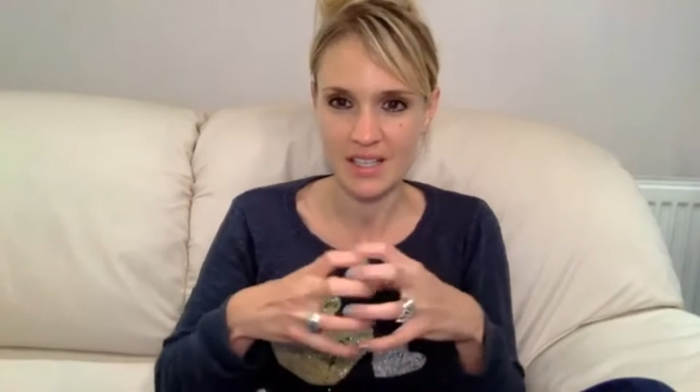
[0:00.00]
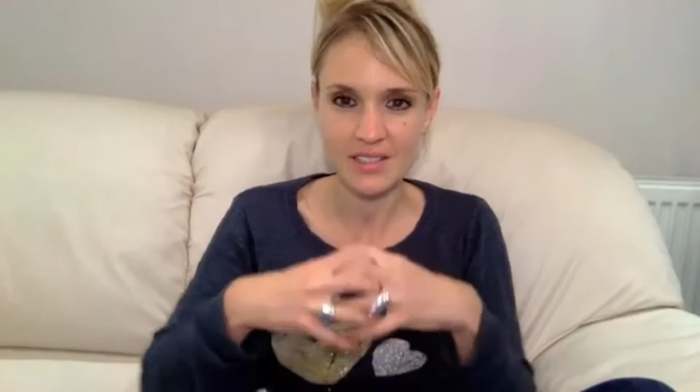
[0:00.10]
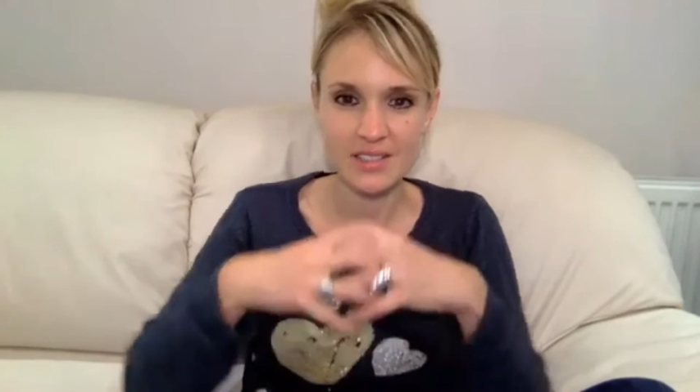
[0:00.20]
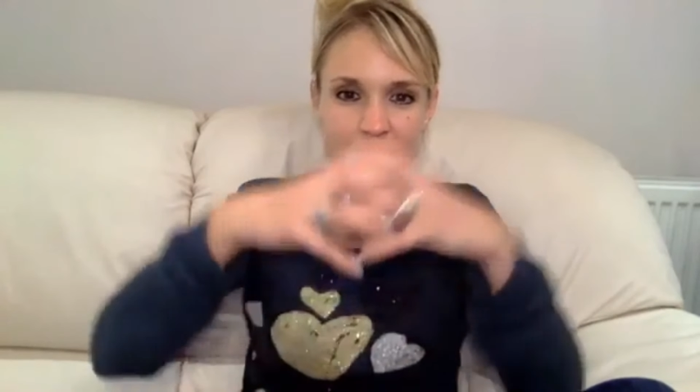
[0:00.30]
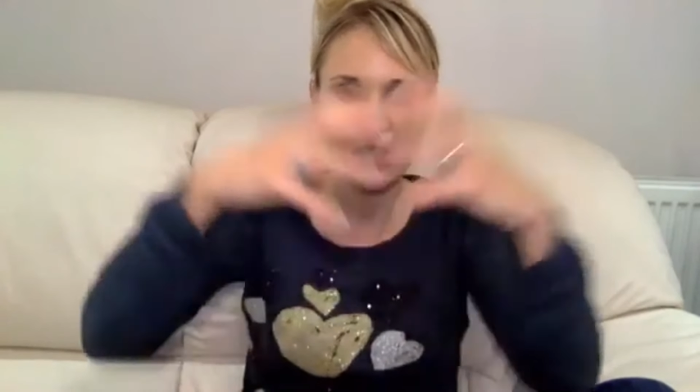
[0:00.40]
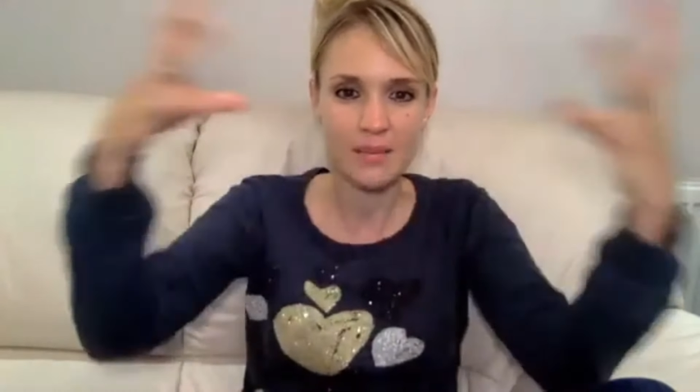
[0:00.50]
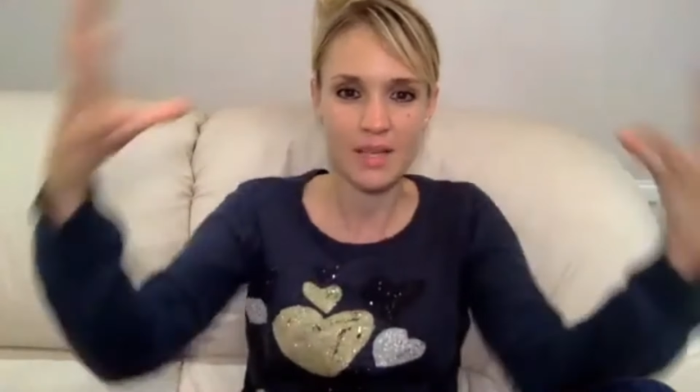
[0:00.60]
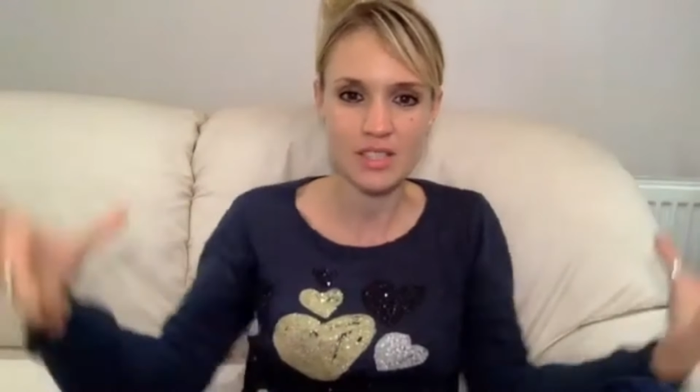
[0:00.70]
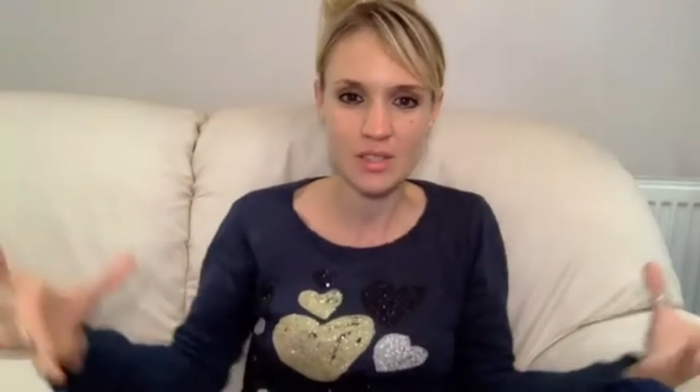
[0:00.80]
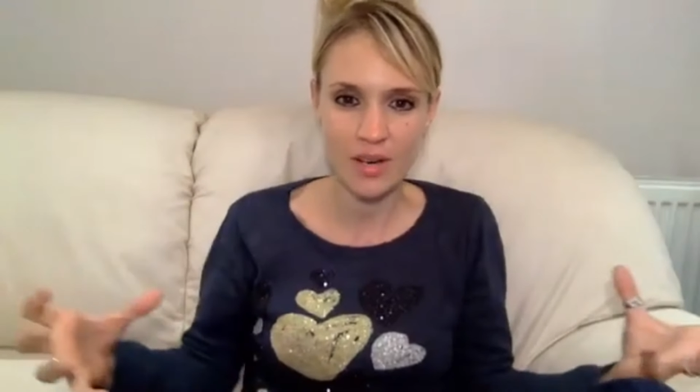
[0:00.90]
There's something
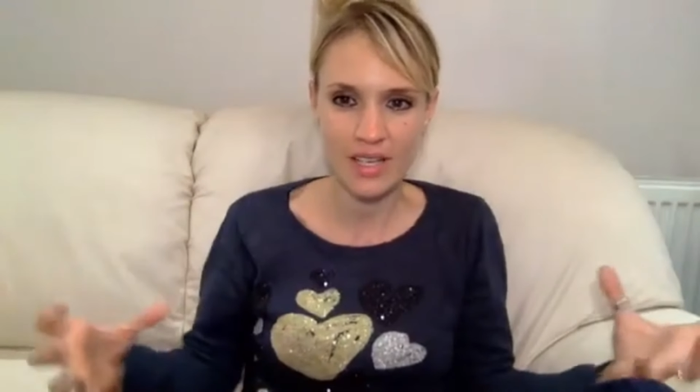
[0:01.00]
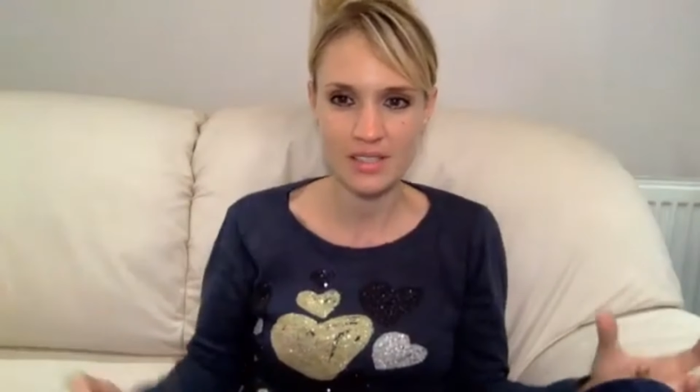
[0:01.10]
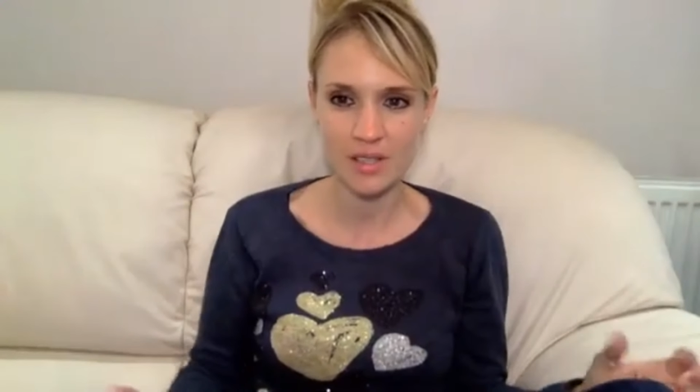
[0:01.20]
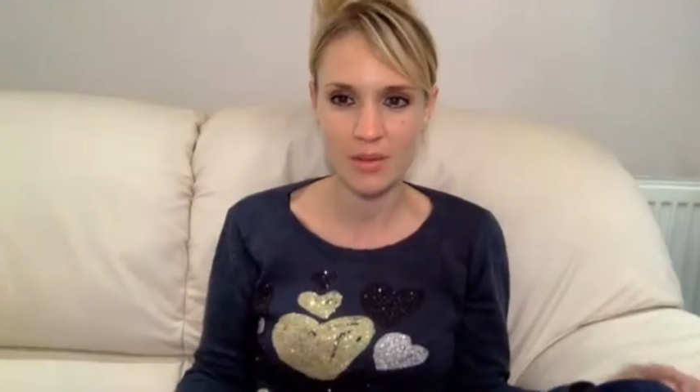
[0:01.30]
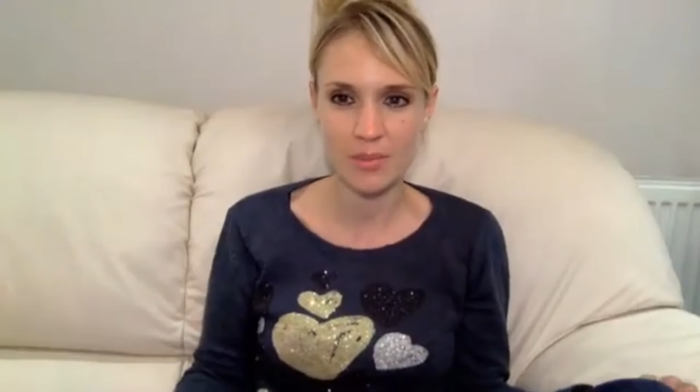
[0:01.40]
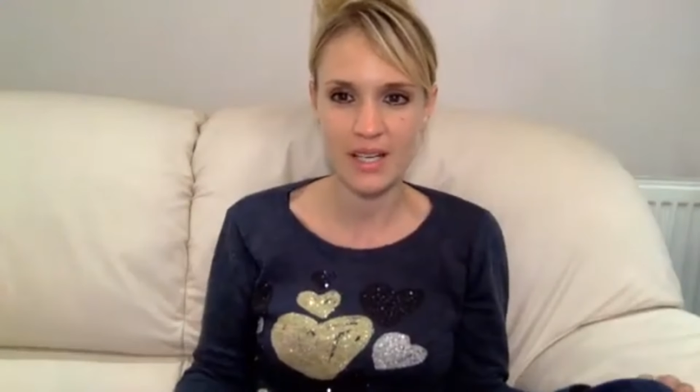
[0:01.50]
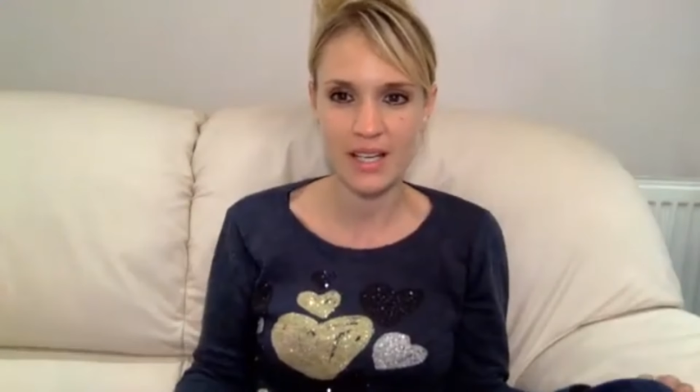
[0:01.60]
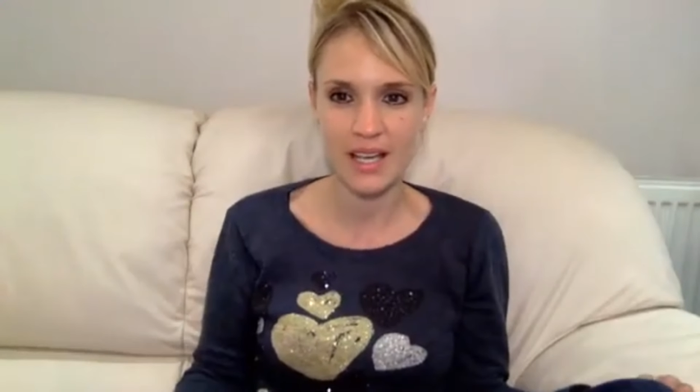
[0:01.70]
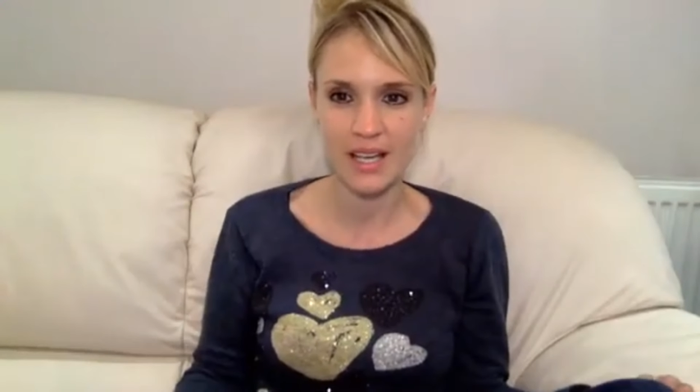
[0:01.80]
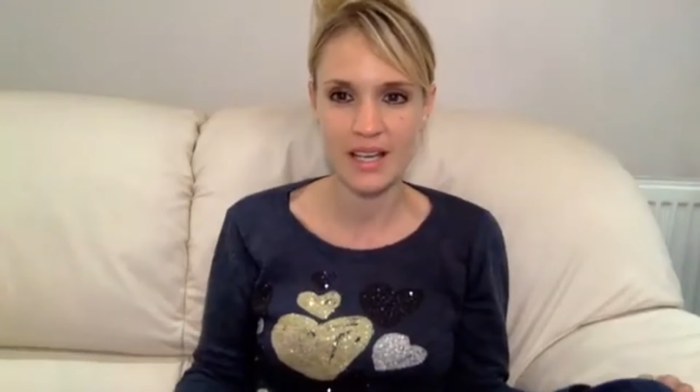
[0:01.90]
much greater and
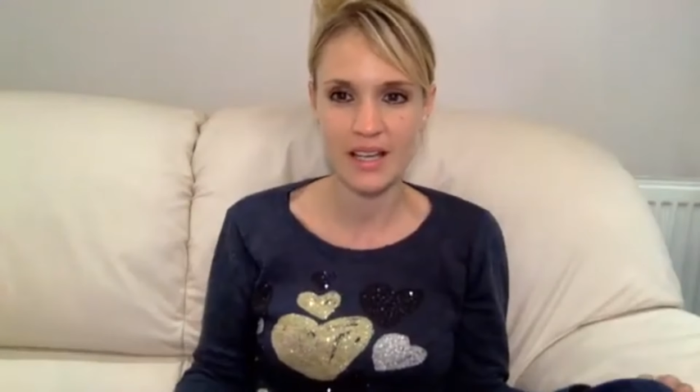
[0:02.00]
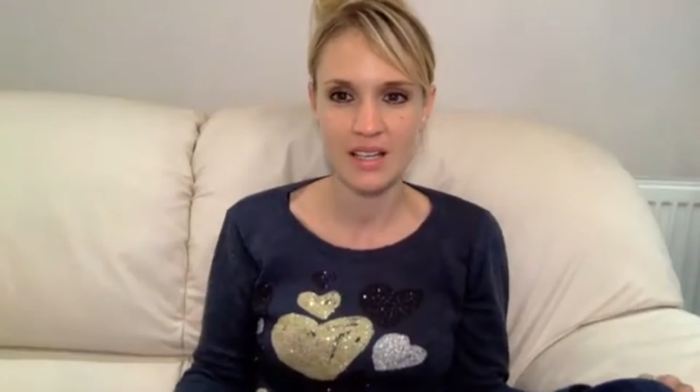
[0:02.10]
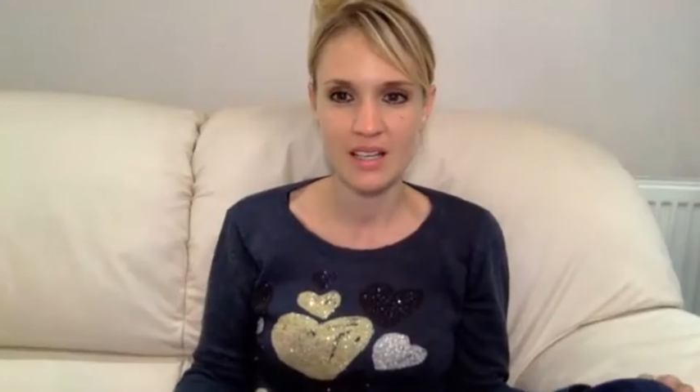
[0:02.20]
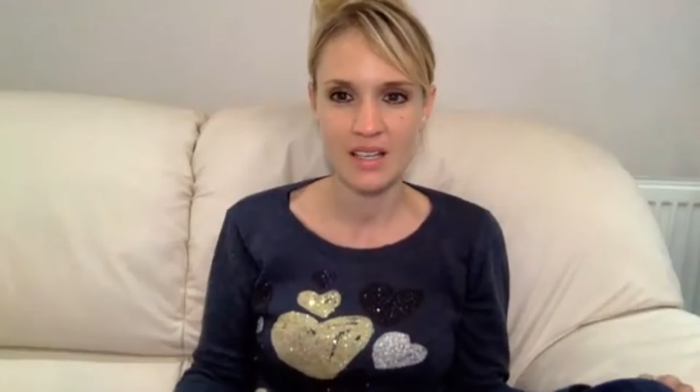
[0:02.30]
bigger here.